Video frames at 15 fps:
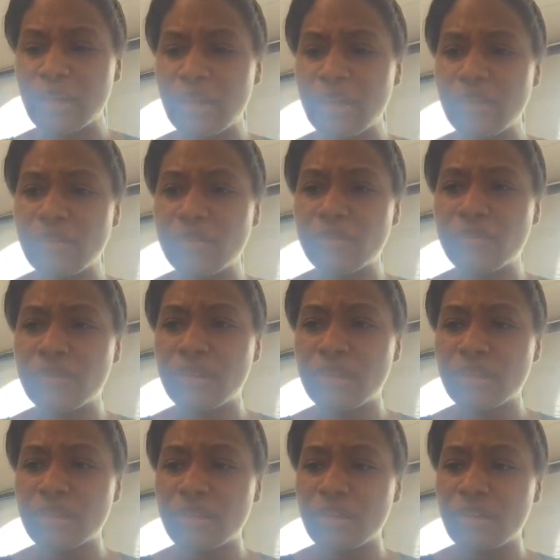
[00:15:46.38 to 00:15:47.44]
of
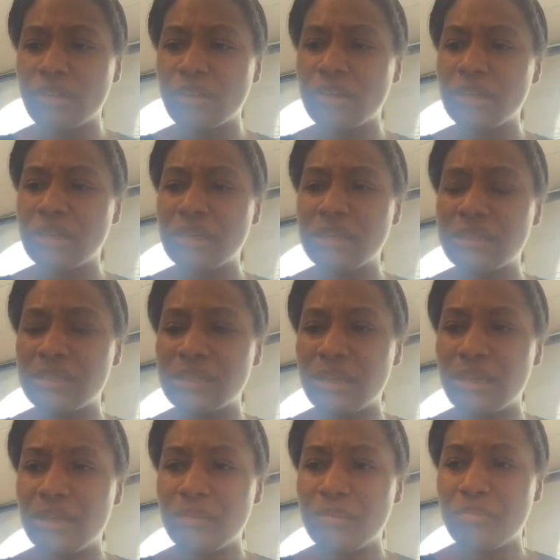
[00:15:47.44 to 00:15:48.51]
the, the goodness
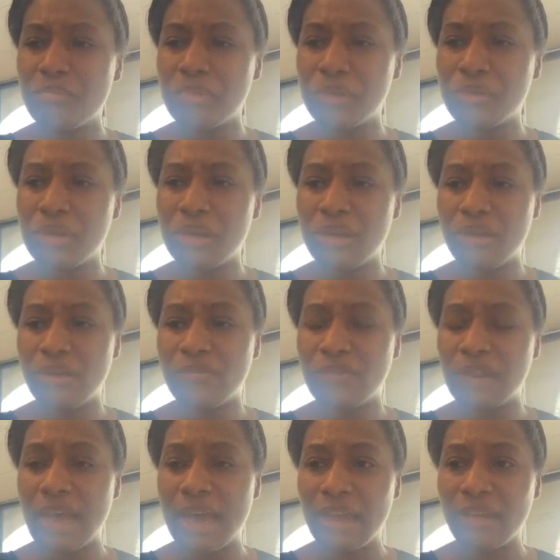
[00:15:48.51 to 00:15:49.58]
and beauty of
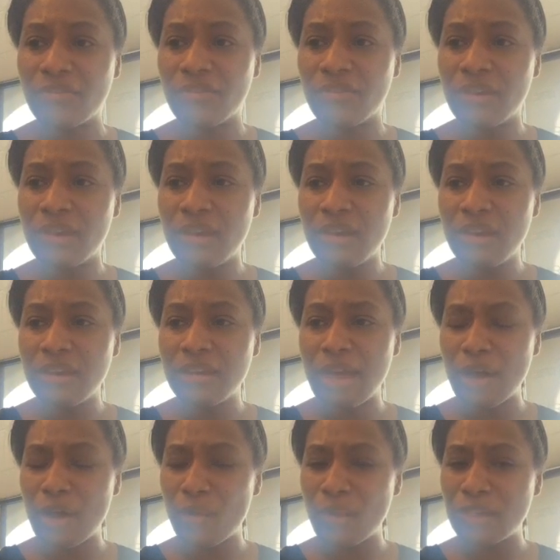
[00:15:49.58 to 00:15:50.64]
life.
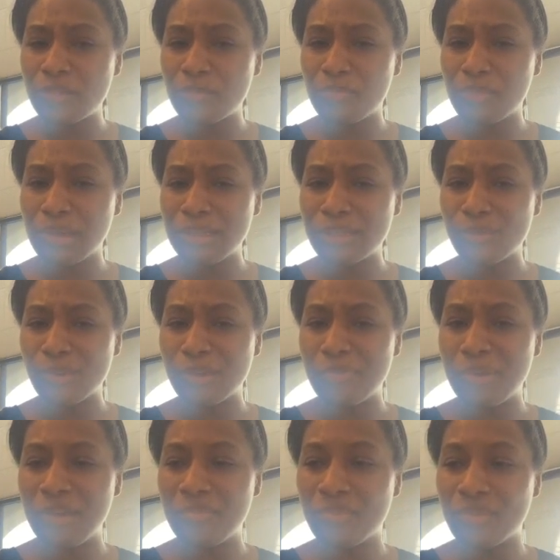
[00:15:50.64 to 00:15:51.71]
Not always pleased with
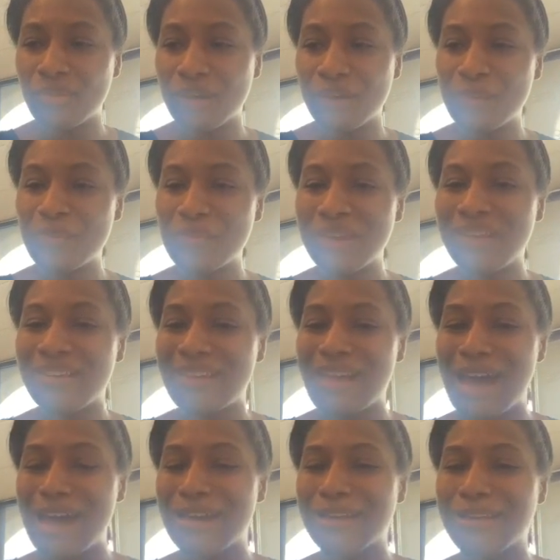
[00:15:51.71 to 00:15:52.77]
people though, and
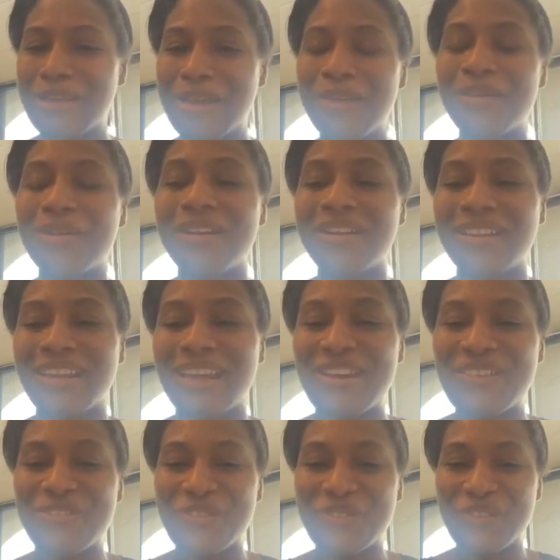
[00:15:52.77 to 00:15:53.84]
I inherited
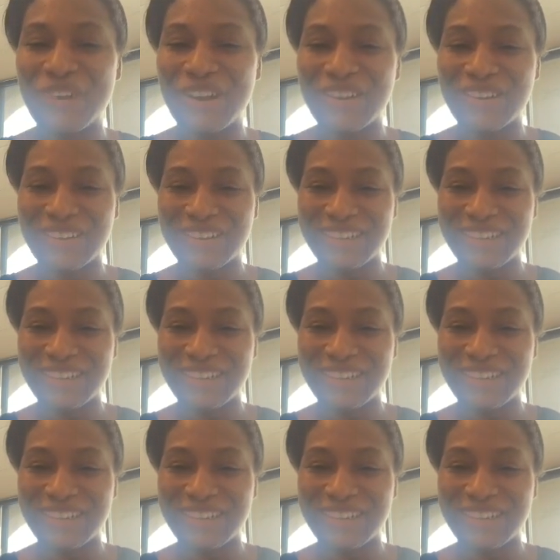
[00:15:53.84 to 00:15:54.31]
that from her.